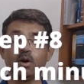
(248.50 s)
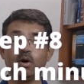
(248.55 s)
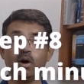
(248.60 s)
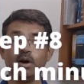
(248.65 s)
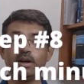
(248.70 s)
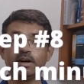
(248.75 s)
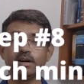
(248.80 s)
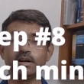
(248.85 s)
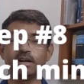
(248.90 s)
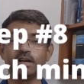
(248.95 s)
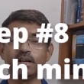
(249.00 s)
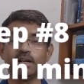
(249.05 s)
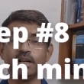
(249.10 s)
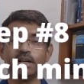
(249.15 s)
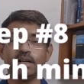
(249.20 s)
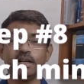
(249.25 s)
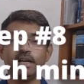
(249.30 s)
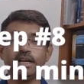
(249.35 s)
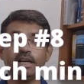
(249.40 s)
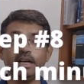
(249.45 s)
a lawyer,
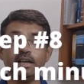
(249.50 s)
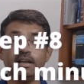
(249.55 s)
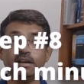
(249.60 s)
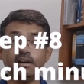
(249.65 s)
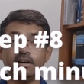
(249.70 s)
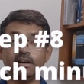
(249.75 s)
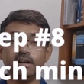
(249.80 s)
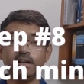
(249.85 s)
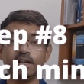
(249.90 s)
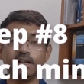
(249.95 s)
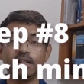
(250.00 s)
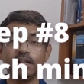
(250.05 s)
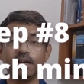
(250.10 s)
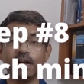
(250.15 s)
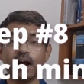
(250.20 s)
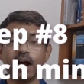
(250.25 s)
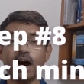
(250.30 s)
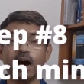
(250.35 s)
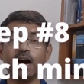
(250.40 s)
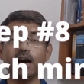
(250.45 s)
in learning
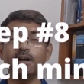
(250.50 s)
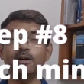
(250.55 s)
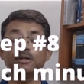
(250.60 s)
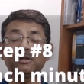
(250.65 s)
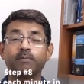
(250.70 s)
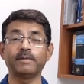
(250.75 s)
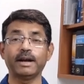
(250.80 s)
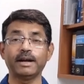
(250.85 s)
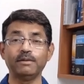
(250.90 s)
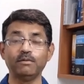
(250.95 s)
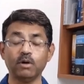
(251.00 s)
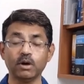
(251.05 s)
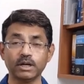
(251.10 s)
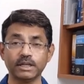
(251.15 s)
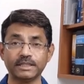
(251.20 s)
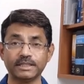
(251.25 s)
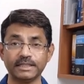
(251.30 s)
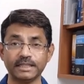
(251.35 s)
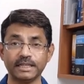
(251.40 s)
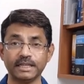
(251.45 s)
the art of
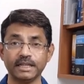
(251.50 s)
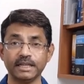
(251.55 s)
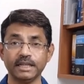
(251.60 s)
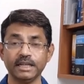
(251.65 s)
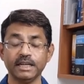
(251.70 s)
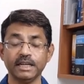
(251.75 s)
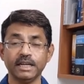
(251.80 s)
advocacy,